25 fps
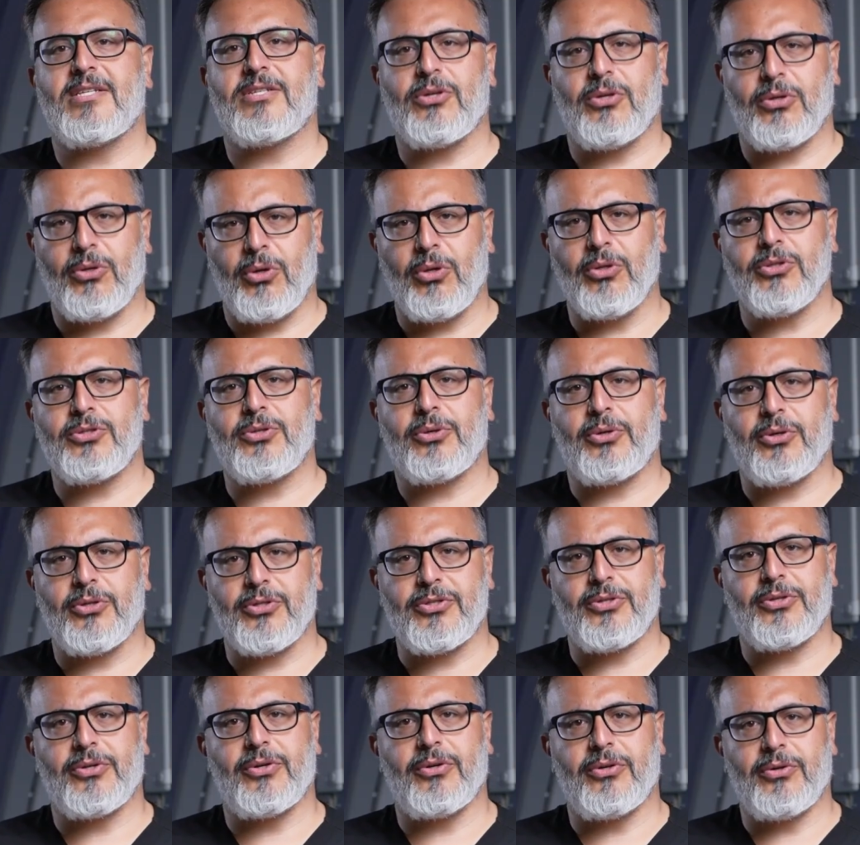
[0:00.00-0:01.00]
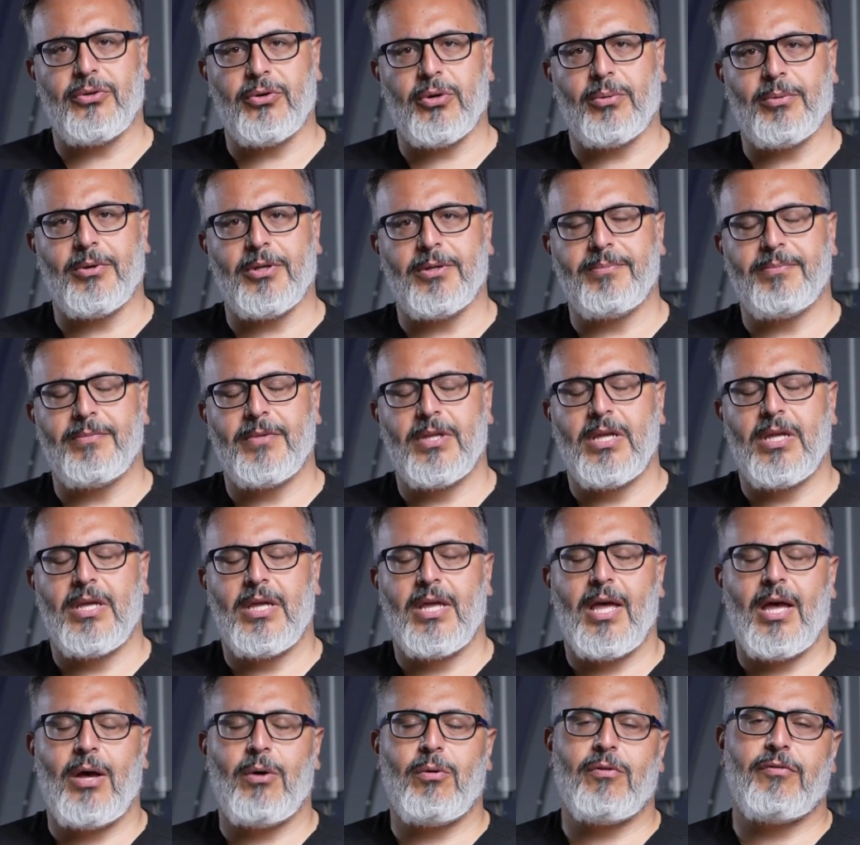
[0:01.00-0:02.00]
is also considered normal.
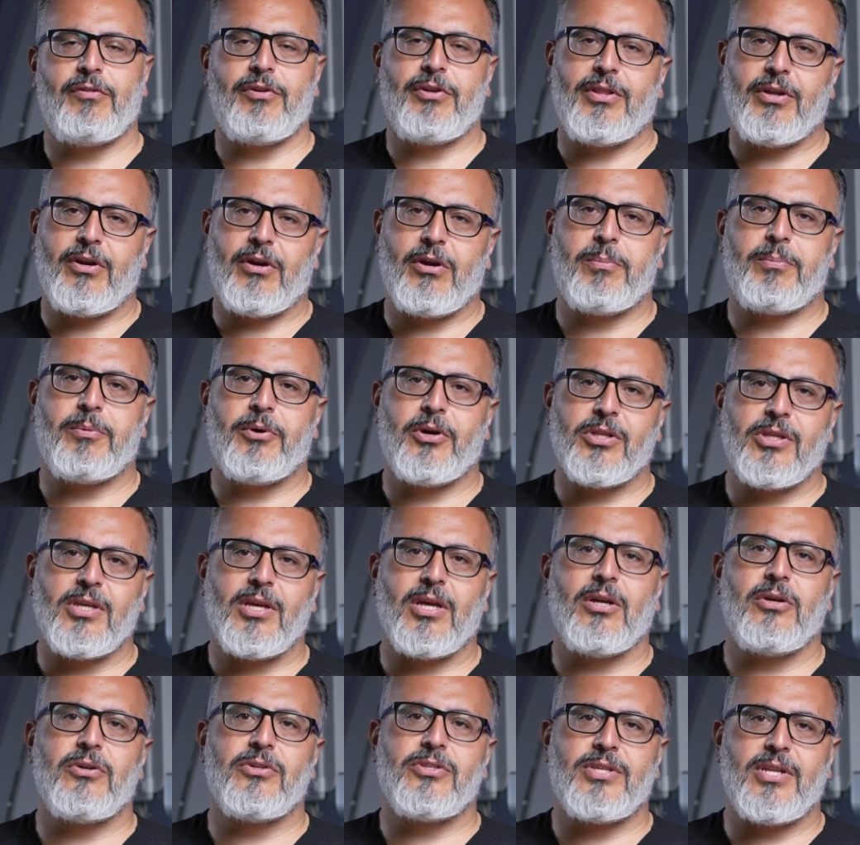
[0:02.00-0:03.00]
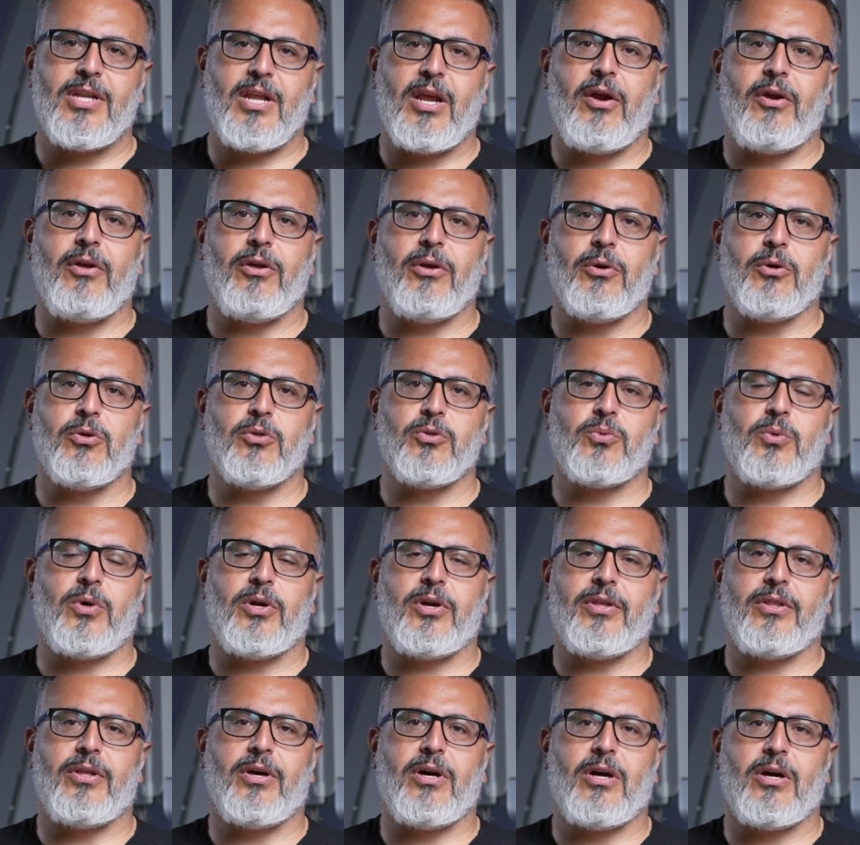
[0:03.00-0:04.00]
However, there are particular scenarios
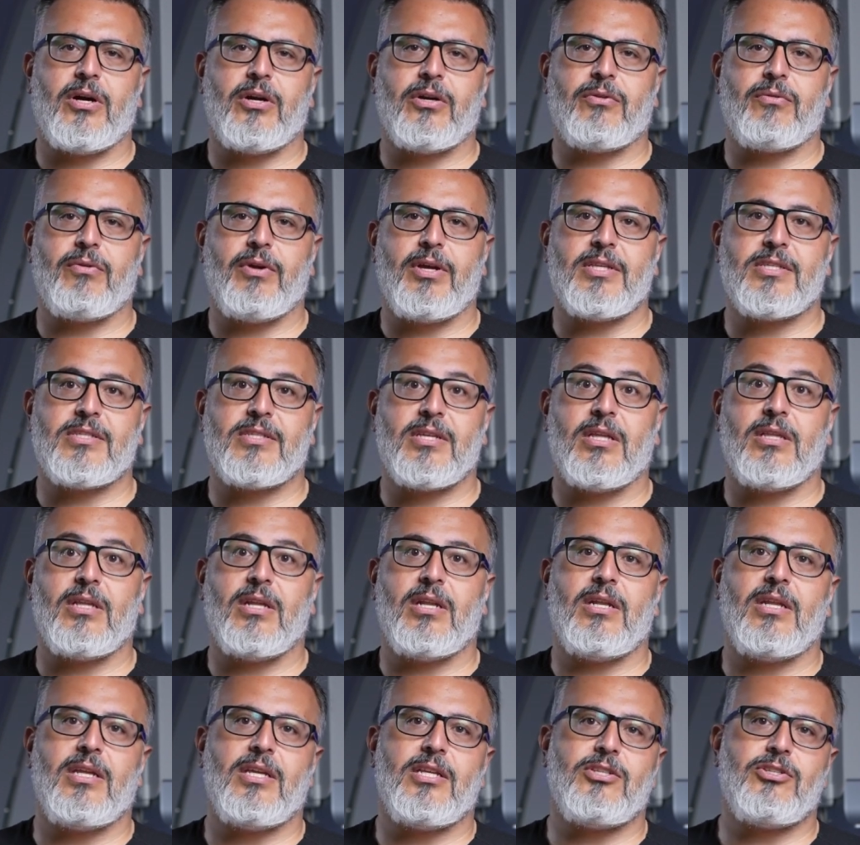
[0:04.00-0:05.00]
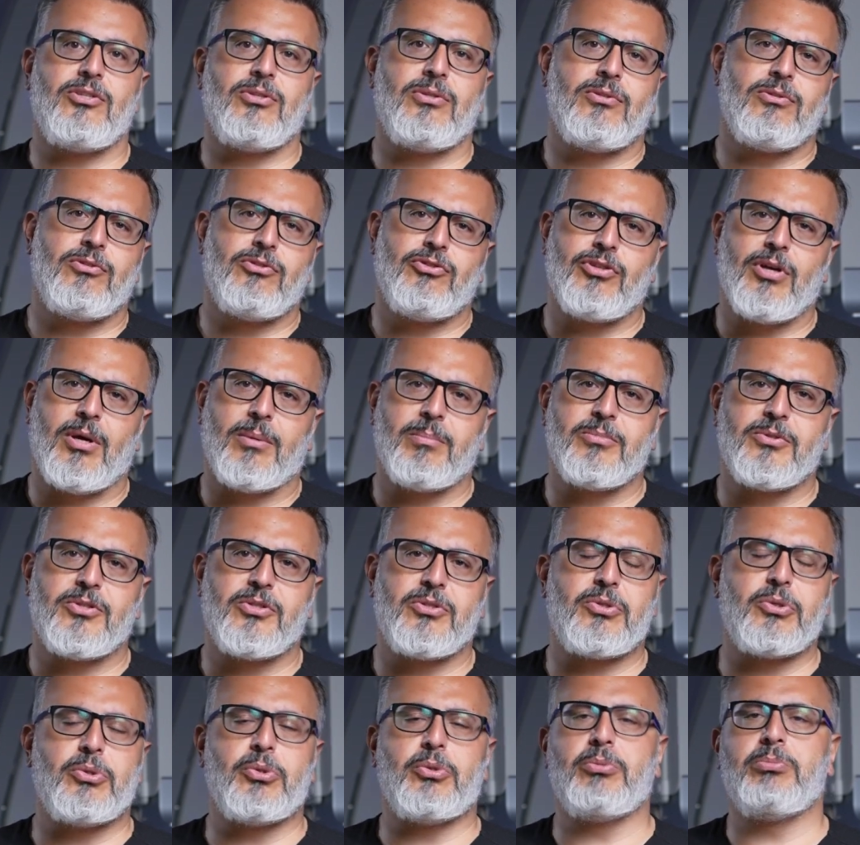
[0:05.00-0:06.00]
where the heart rate suddenly jumps
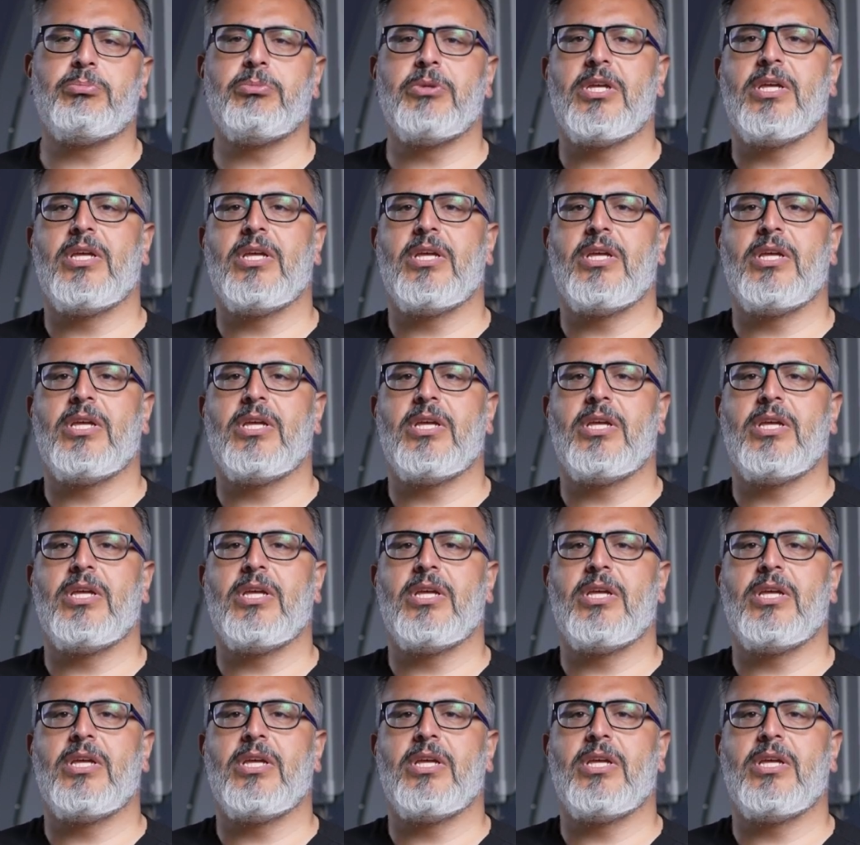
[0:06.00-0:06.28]
to